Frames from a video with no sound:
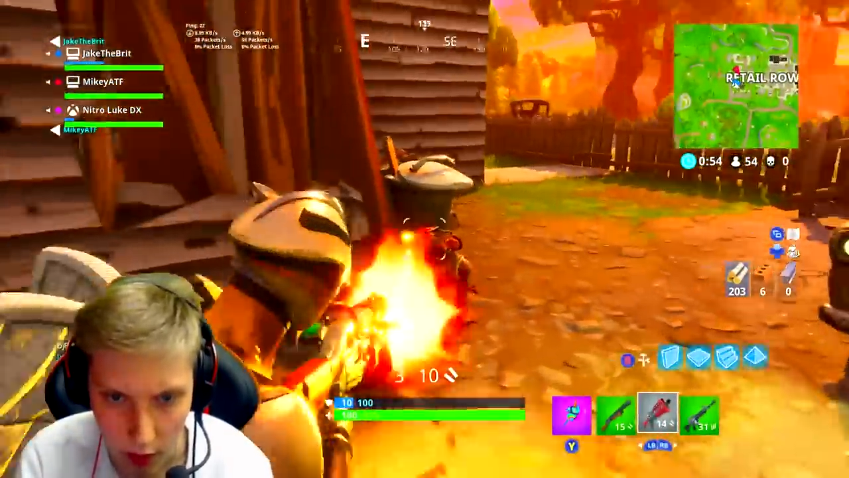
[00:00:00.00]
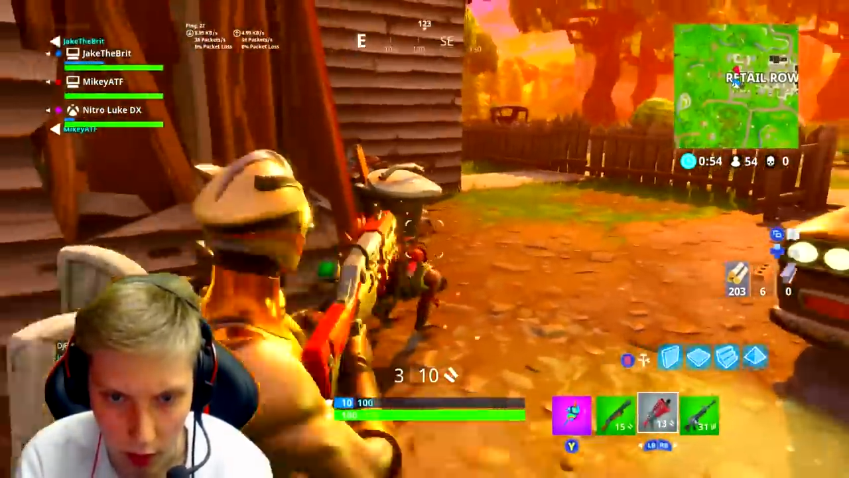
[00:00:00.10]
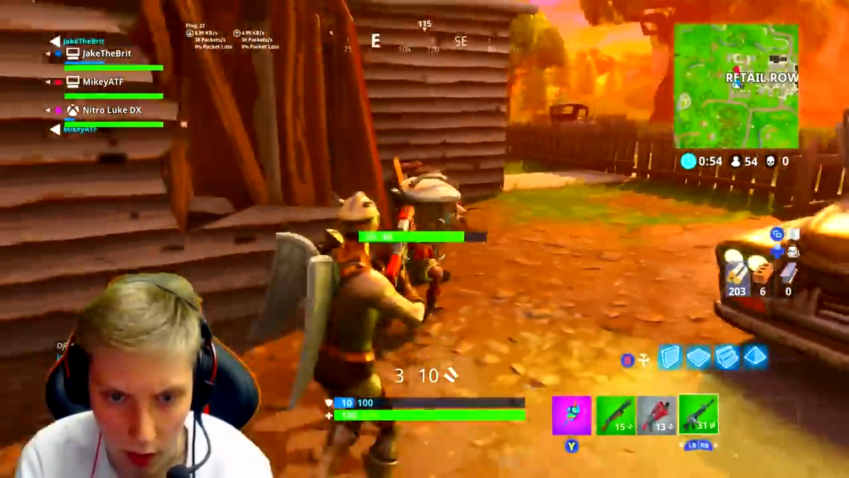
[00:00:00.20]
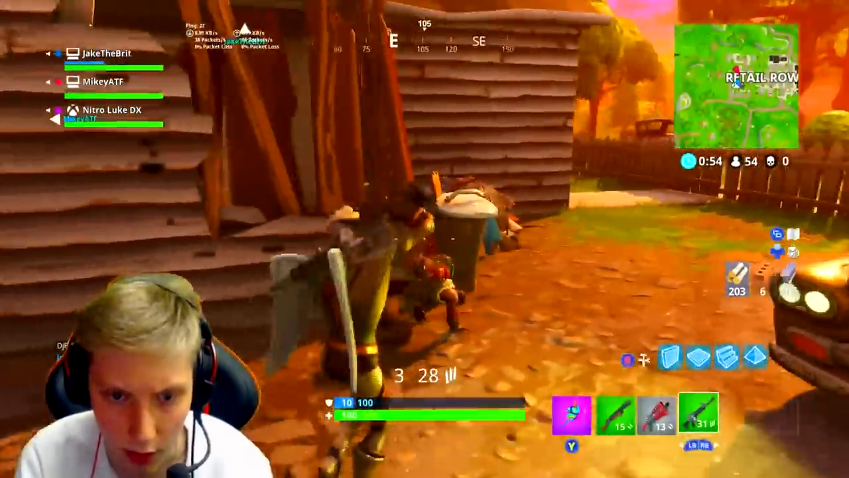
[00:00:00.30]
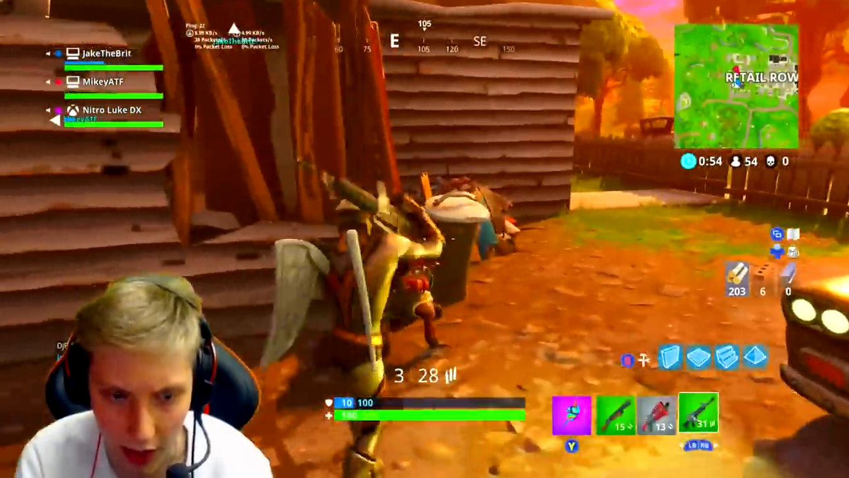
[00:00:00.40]

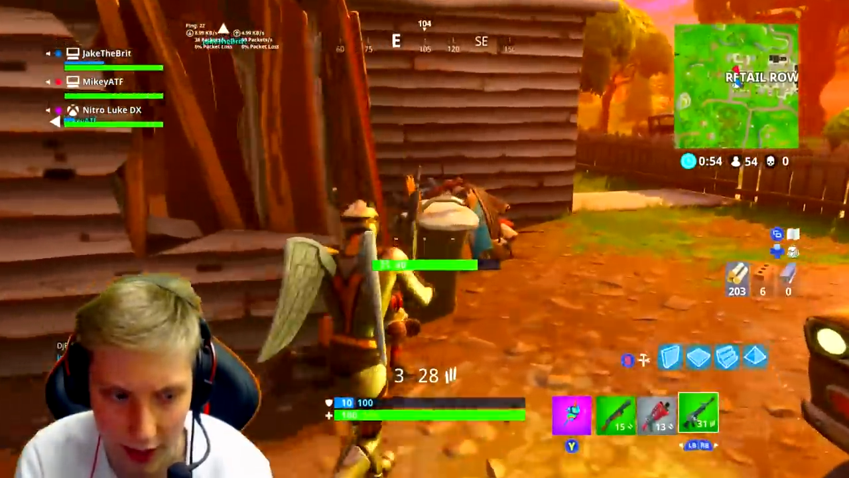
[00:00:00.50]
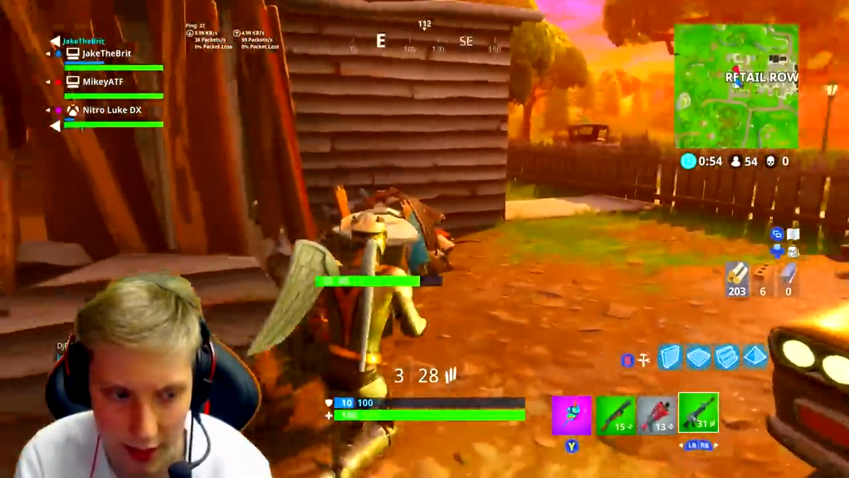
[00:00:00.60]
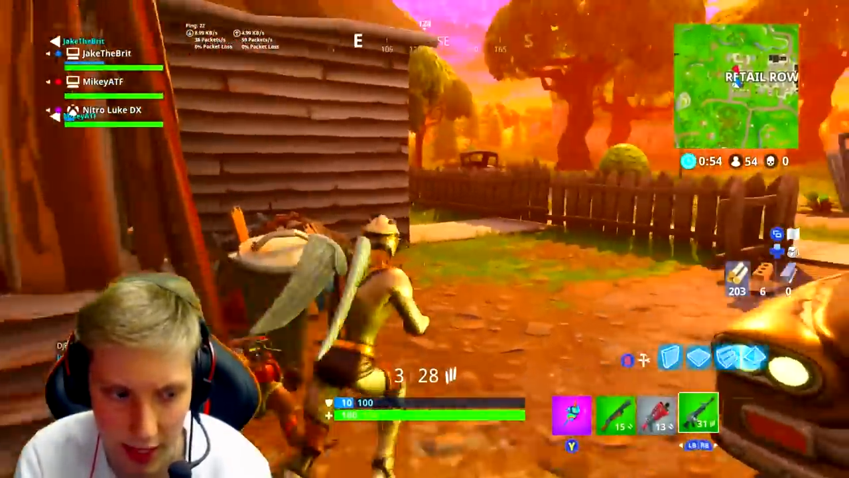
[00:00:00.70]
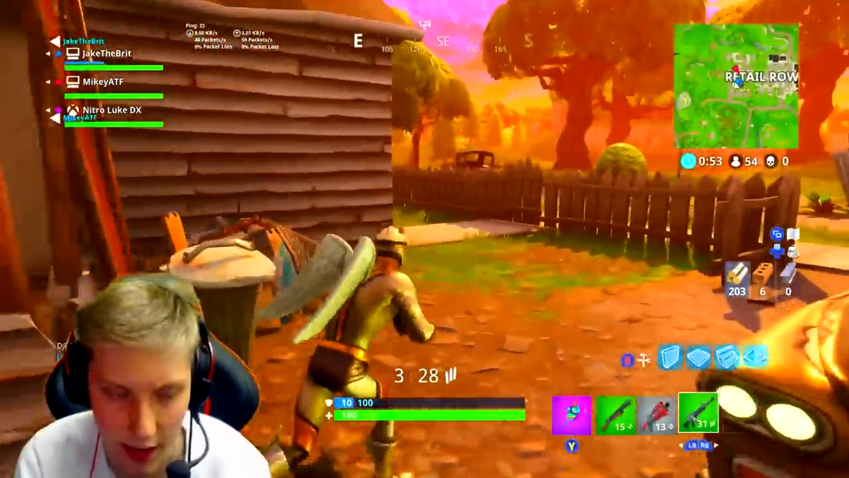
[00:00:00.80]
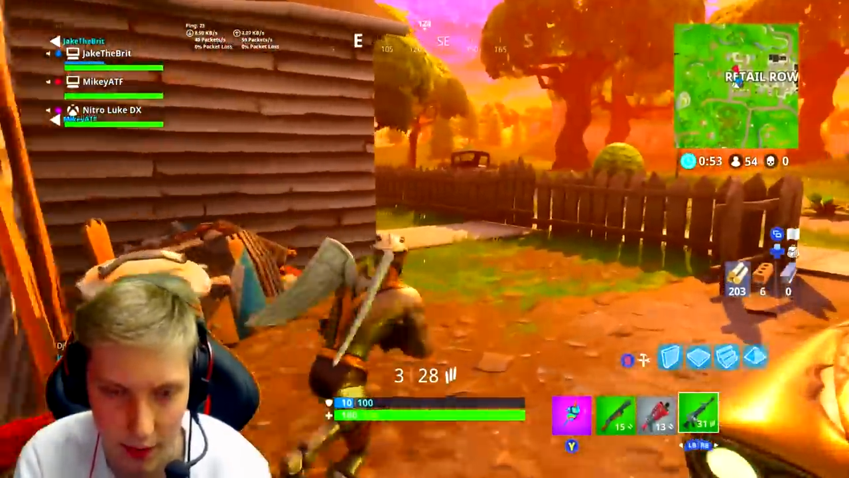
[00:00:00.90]
Oh, you had to
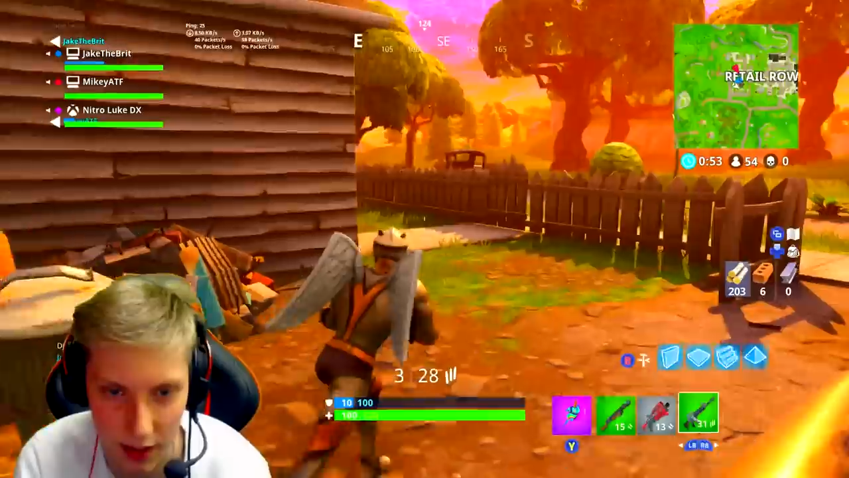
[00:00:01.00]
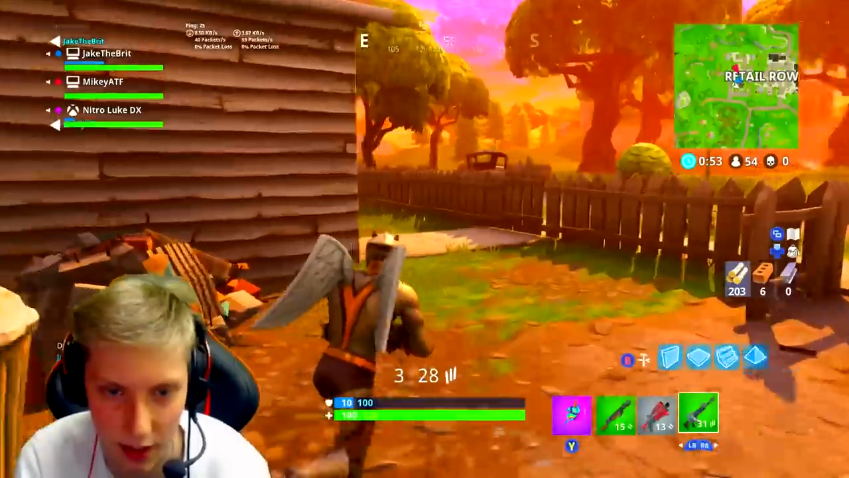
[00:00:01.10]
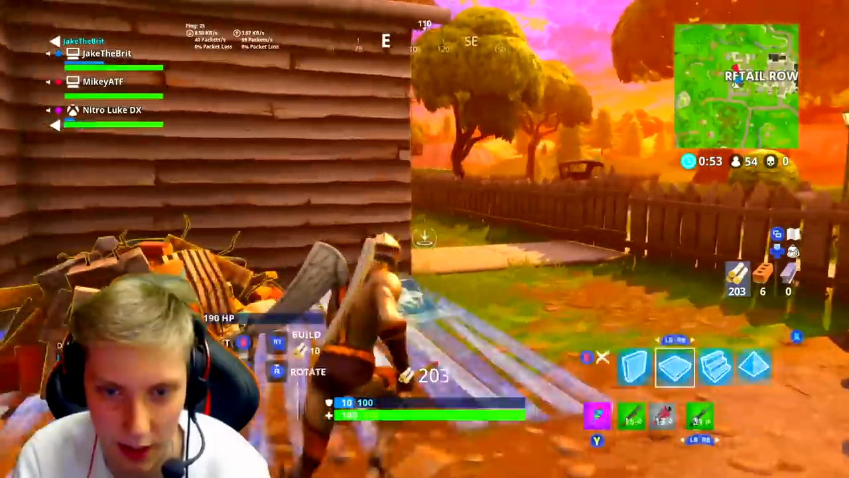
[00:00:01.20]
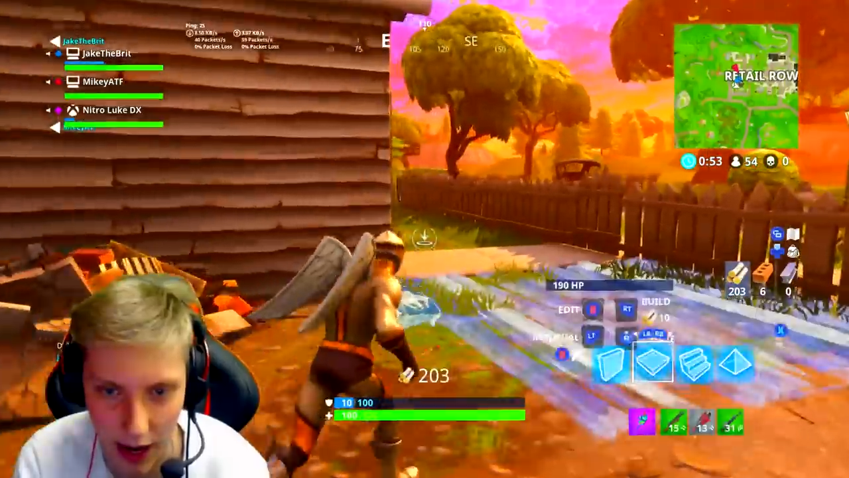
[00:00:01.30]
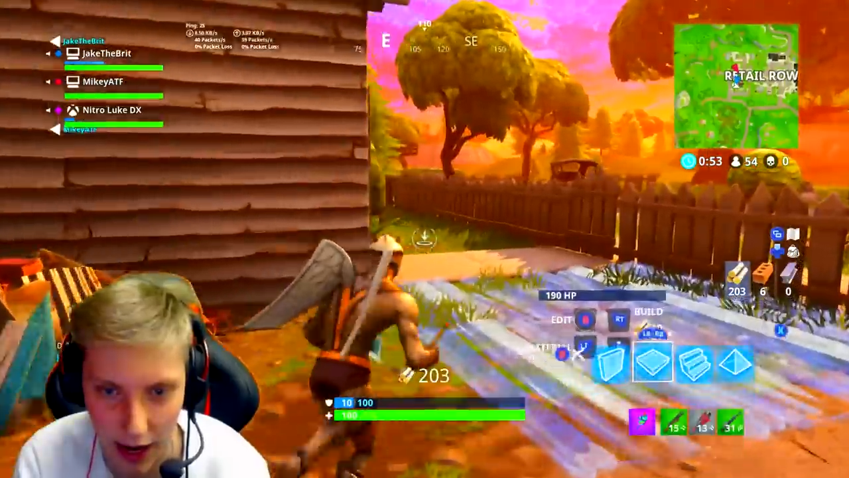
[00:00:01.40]
get him, didn't you?
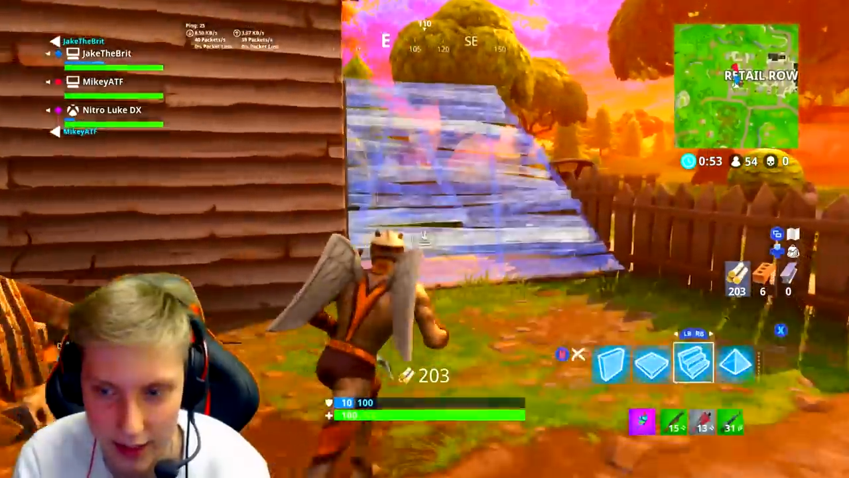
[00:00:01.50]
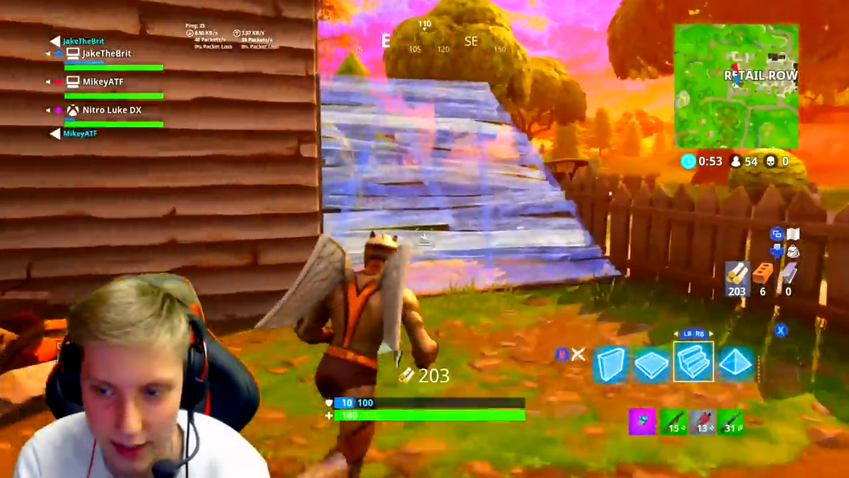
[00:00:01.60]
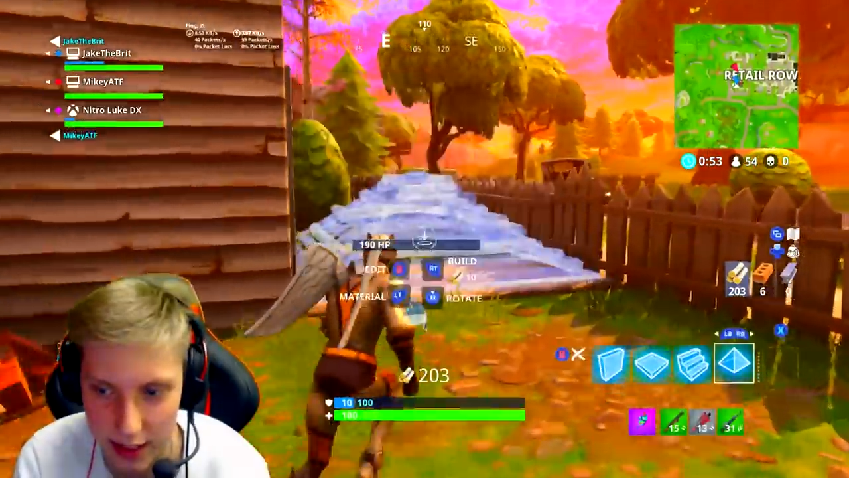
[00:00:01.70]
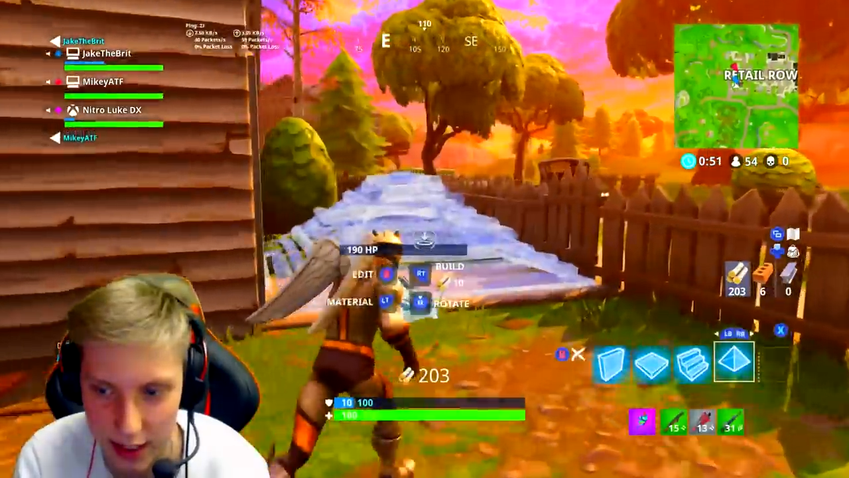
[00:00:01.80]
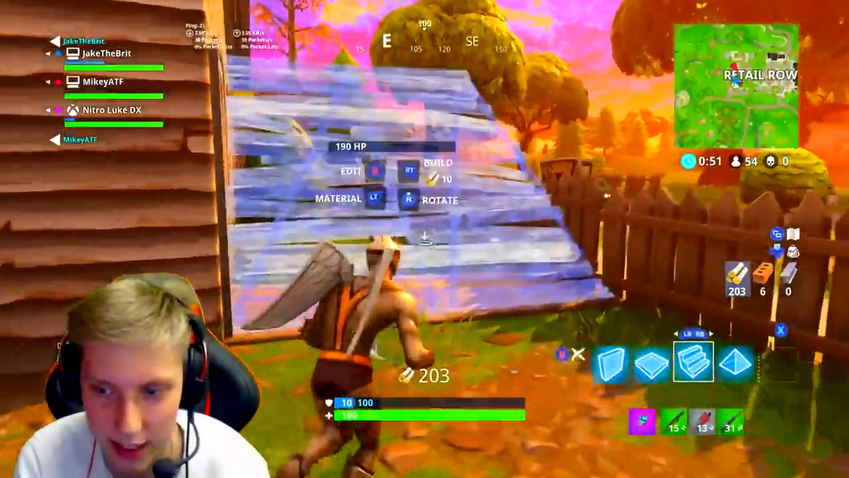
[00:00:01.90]
You had to
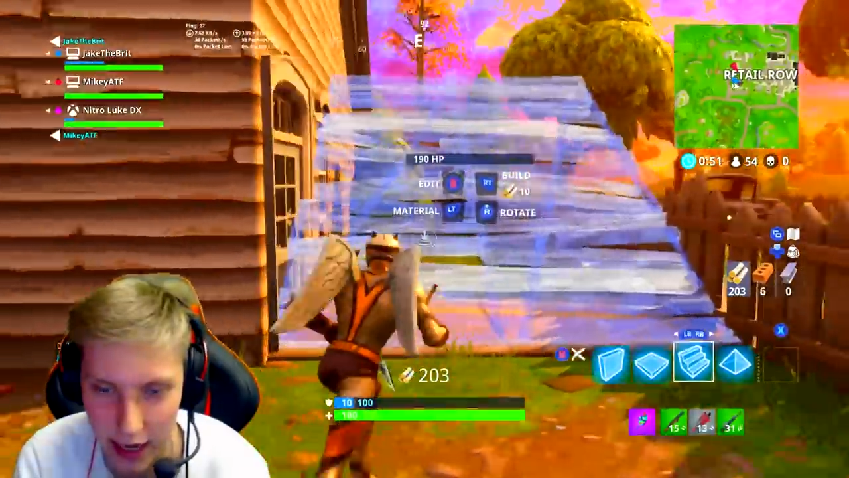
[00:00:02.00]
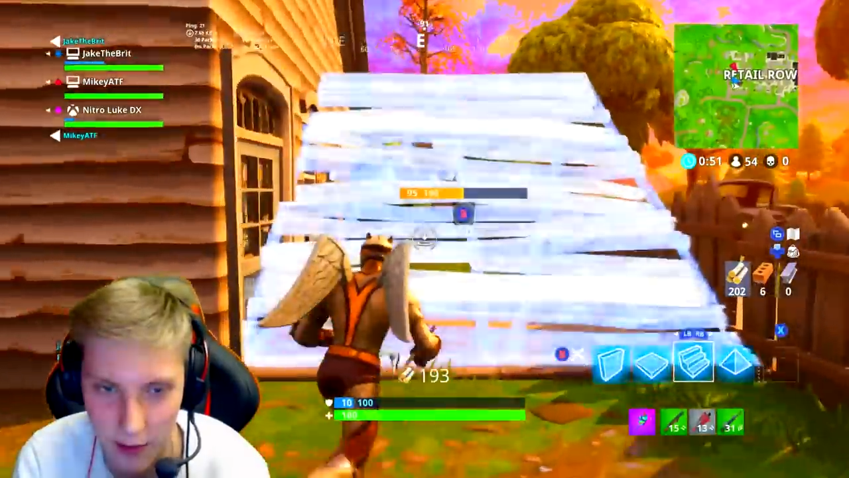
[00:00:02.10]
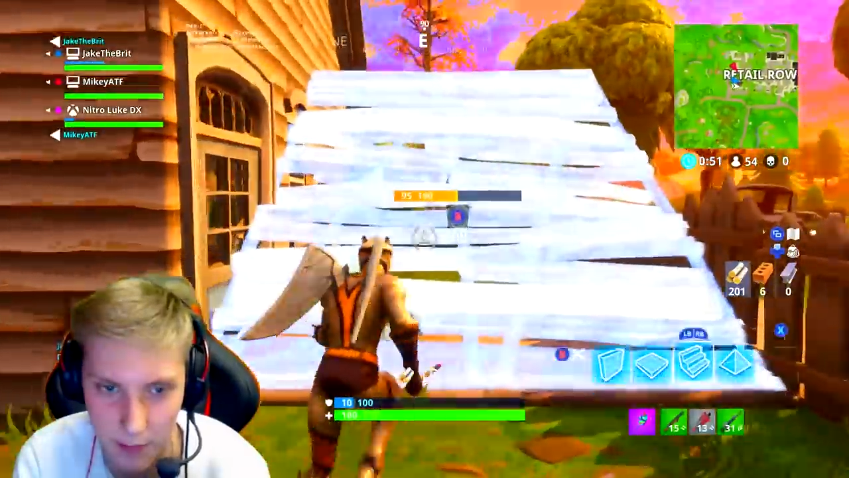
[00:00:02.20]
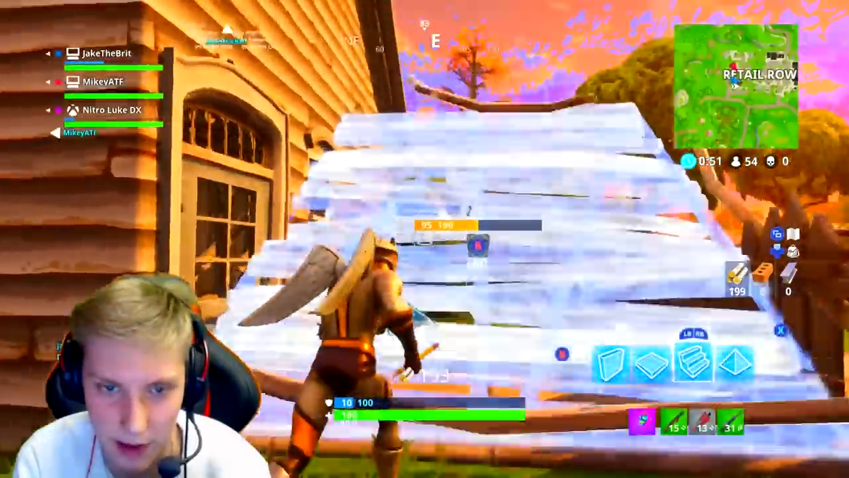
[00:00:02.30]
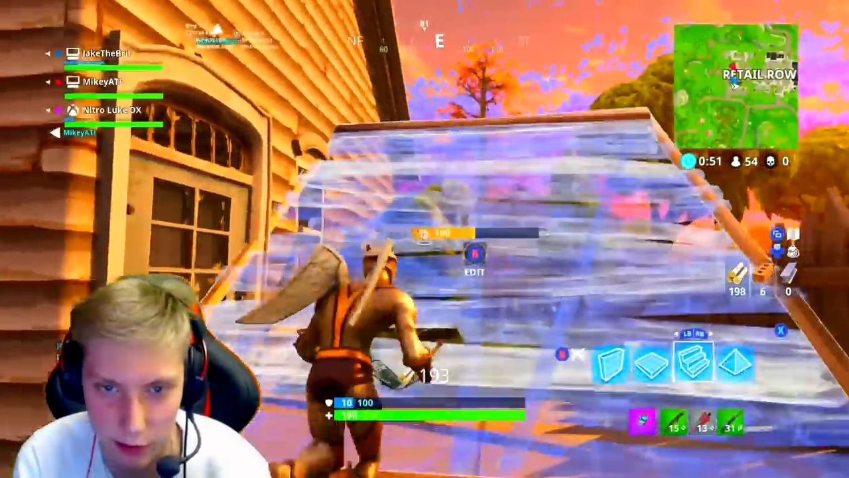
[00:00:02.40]
cheekily get him. I mean, he